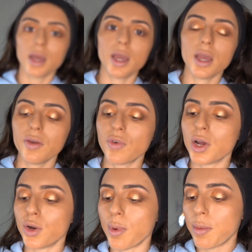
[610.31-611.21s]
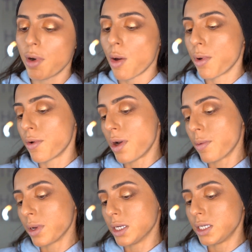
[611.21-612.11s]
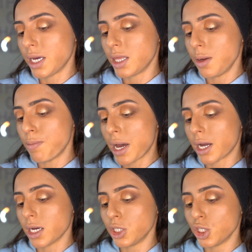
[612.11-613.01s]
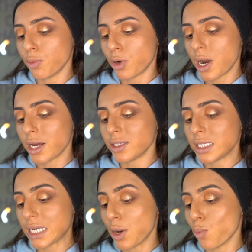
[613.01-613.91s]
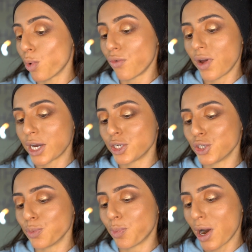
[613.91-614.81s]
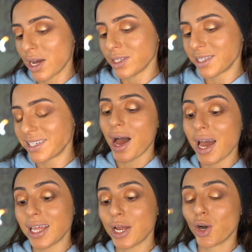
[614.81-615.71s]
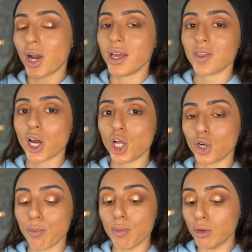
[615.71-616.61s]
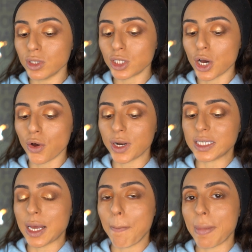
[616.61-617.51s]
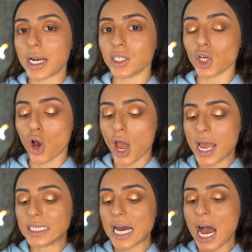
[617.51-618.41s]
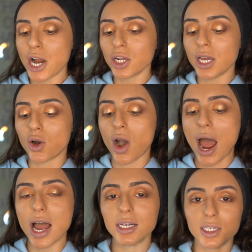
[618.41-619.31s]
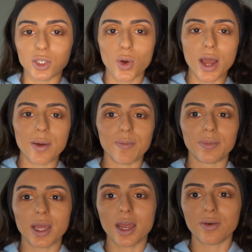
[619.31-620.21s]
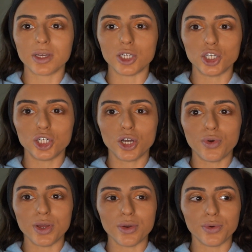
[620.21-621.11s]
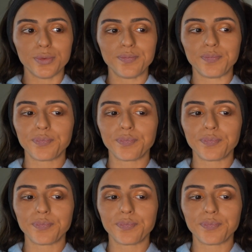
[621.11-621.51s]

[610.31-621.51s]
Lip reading: And for under my brow bone, I'm gonna take the Becca Shimmering Skin Perfector Pressed Highlighter in the color Moonstone, except mine is entirely cracked, so I can't really show you.